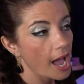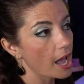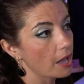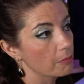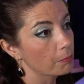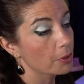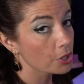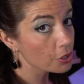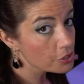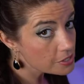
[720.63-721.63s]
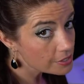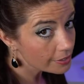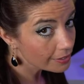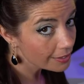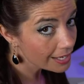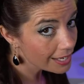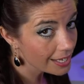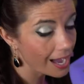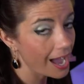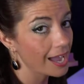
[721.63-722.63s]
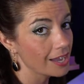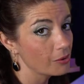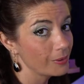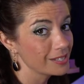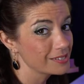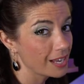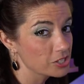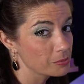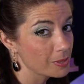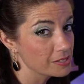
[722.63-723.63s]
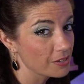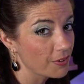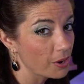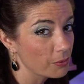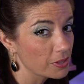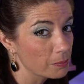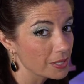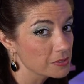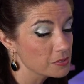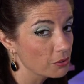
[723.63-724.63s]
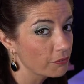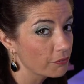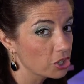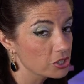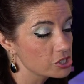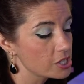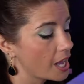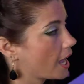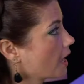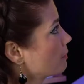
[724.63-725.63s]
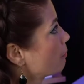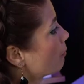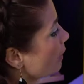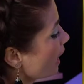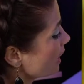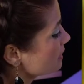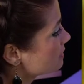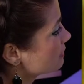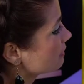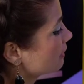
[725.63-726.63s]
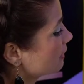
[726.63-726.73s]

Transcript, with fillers: Um, personally, I always sketch my stuff out with a pencil first, uh, but